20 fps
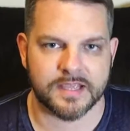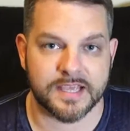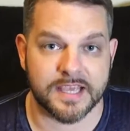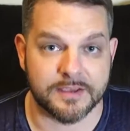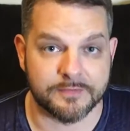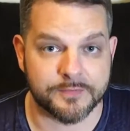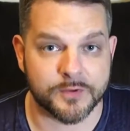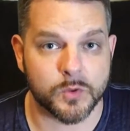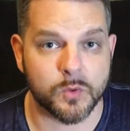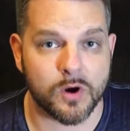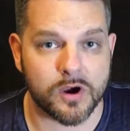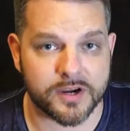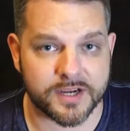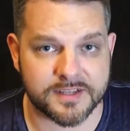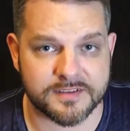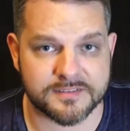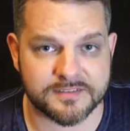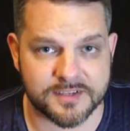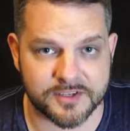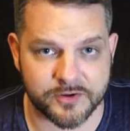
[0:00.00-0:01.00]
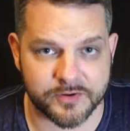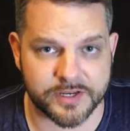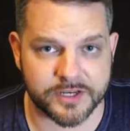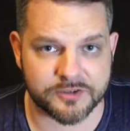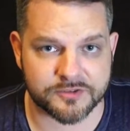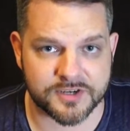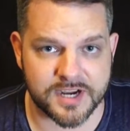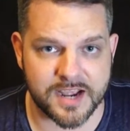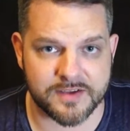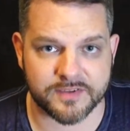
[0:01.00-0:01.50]
If you are considering
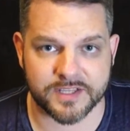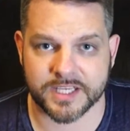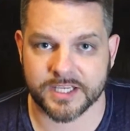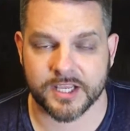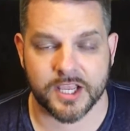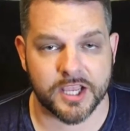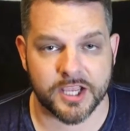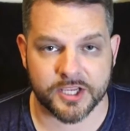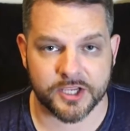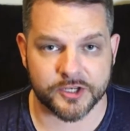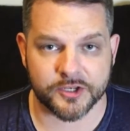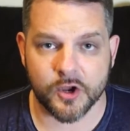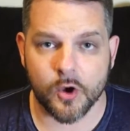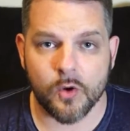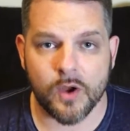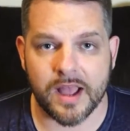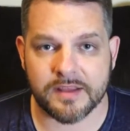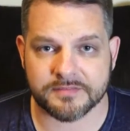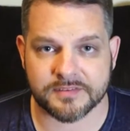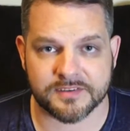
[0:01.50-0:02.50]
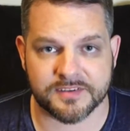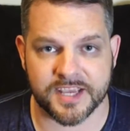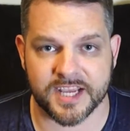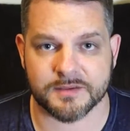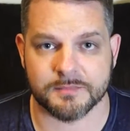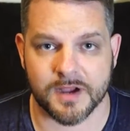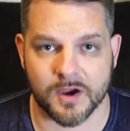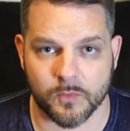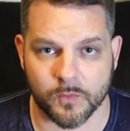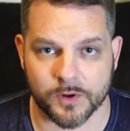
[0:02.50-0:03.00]
traveling, you don't have to take
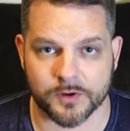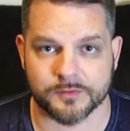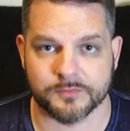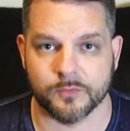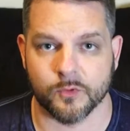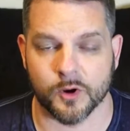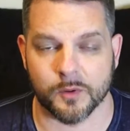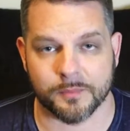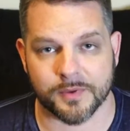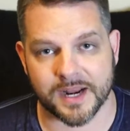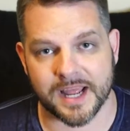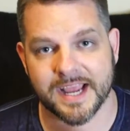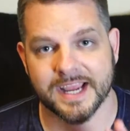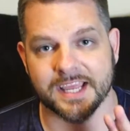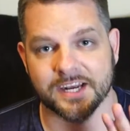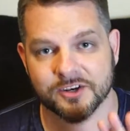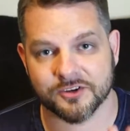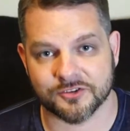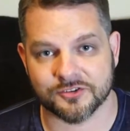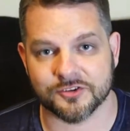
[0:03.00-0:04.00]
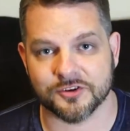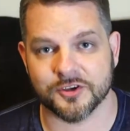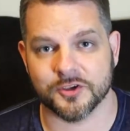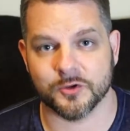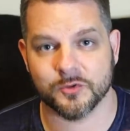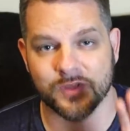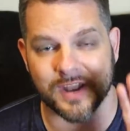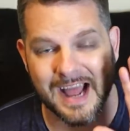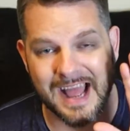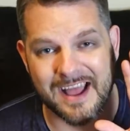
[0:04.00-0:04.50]
my word for it, but I can assure
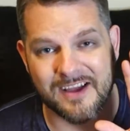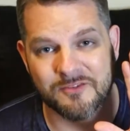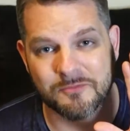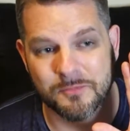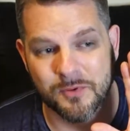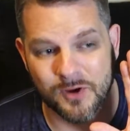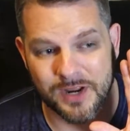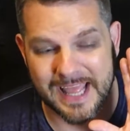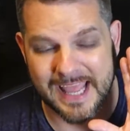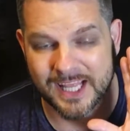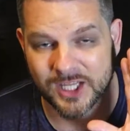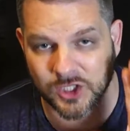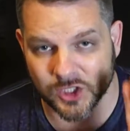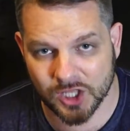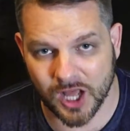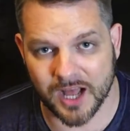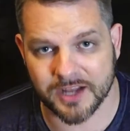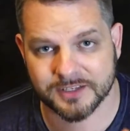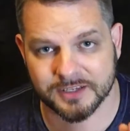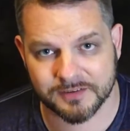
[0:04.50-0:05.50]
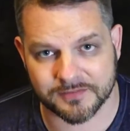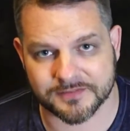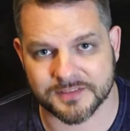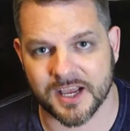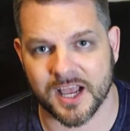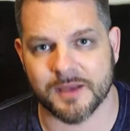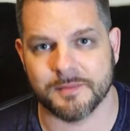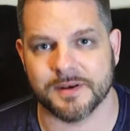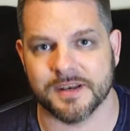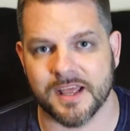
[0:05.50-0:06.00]
you that I have put a lot of
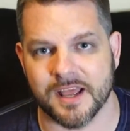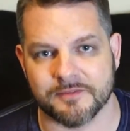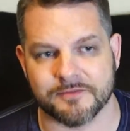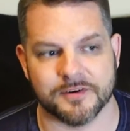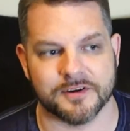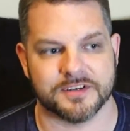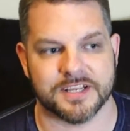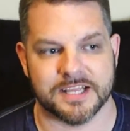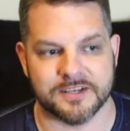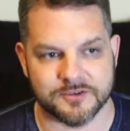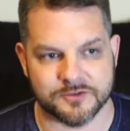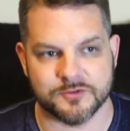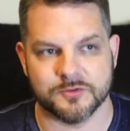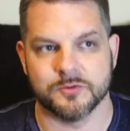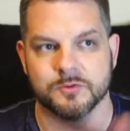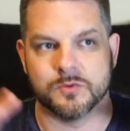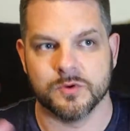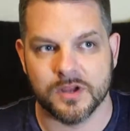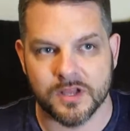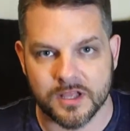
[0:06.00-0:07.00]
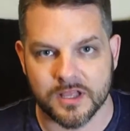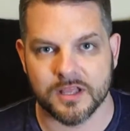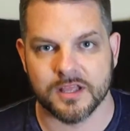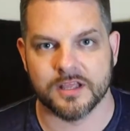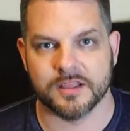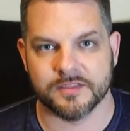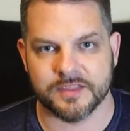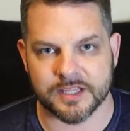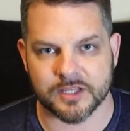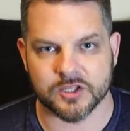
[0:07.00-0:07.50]
time and effort into
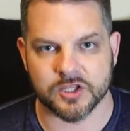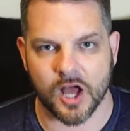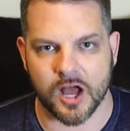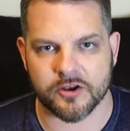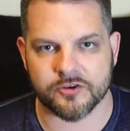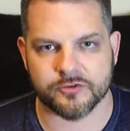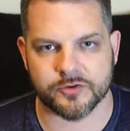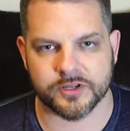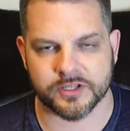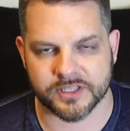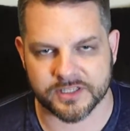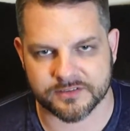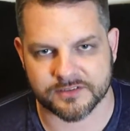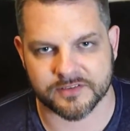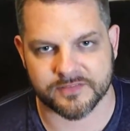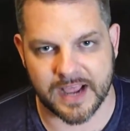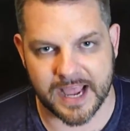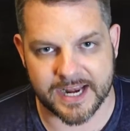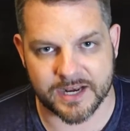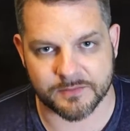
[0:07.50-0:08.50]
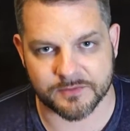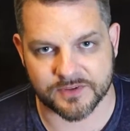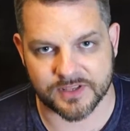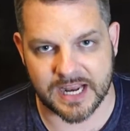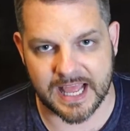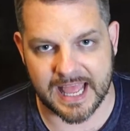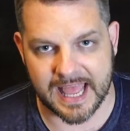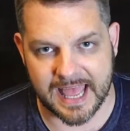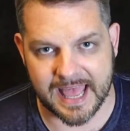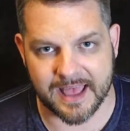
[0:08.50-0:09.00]
the laundry list of items that
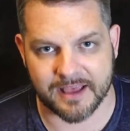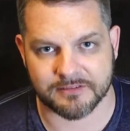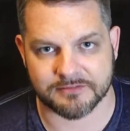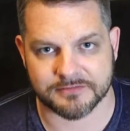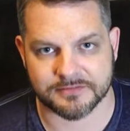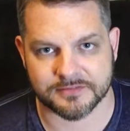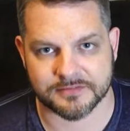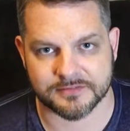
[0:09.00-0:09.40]
I have.